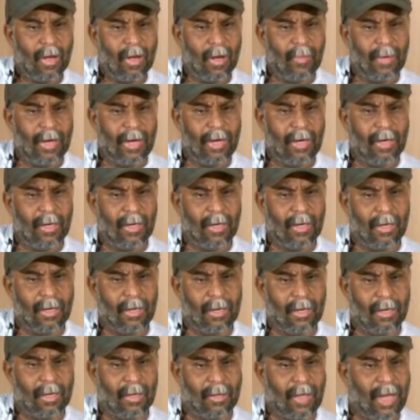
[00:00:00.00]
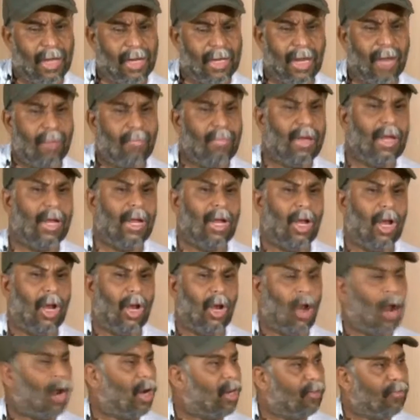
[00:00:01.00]
I mean, there can be
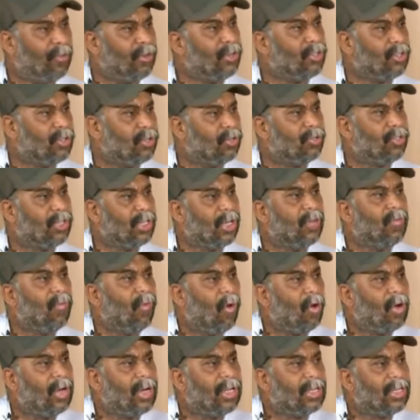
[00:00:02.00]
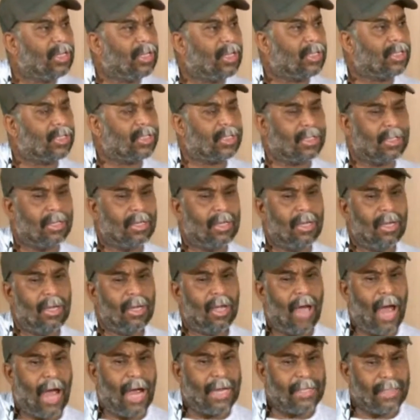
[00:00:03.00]
a lot of issues involved in this.
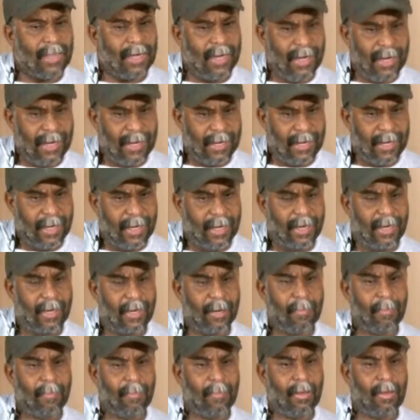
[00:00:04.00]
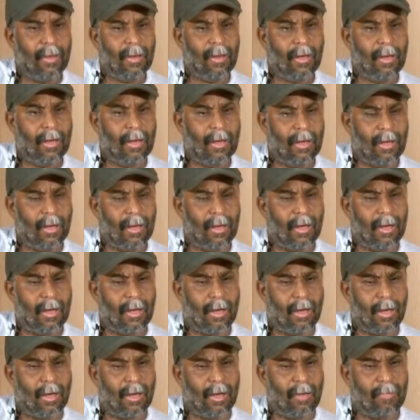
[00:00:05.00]
I think
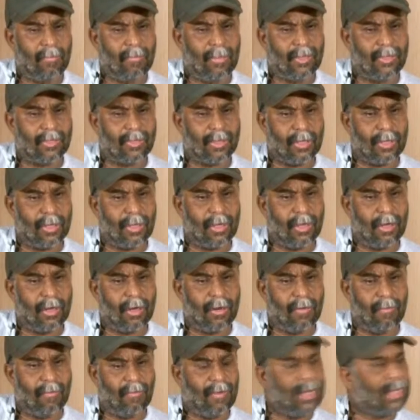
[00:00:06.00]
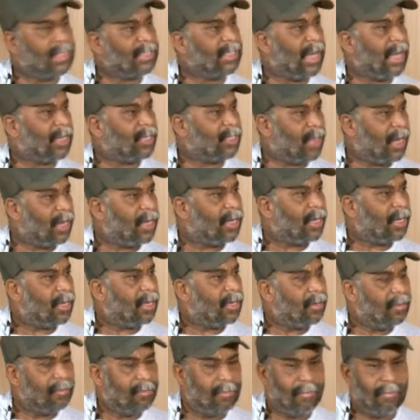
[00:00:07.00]
Mr. V.S.
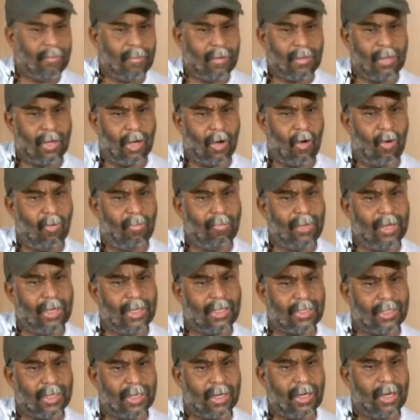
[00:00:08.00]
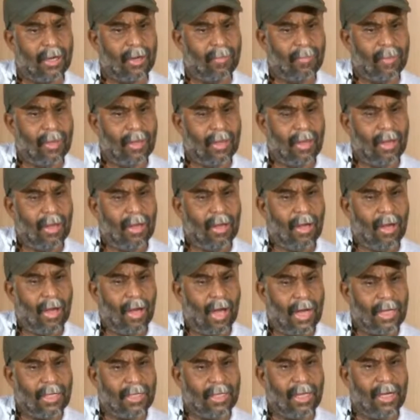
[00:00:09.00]
Acharya, the Home Minister,
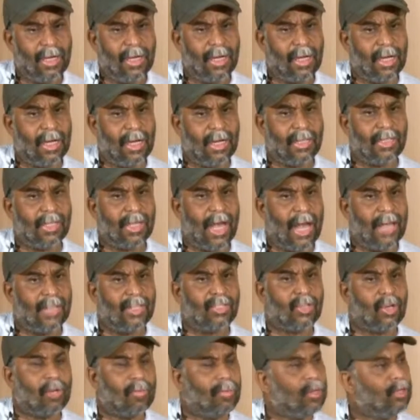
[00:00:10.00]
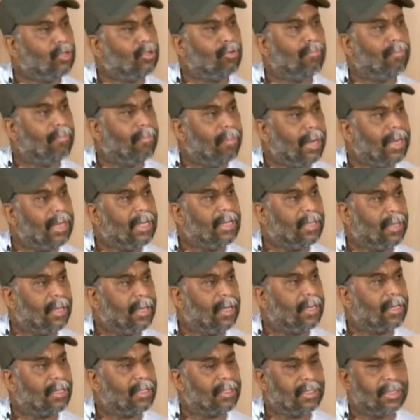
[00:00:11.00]
I think he is answerable to many
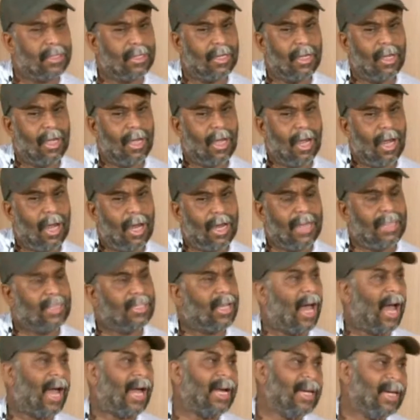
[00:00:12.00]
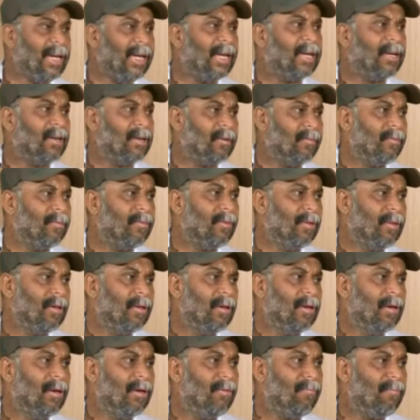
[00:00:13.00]
things. He is hiding
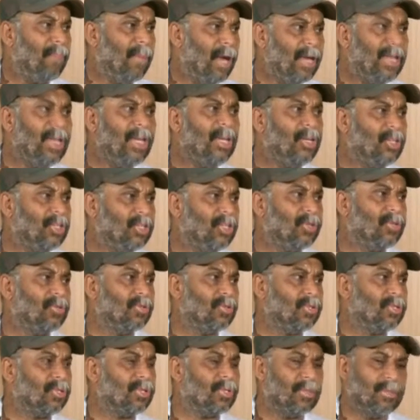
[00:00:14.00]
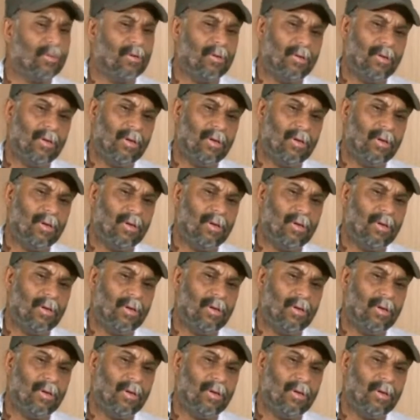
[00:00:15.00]
many issues.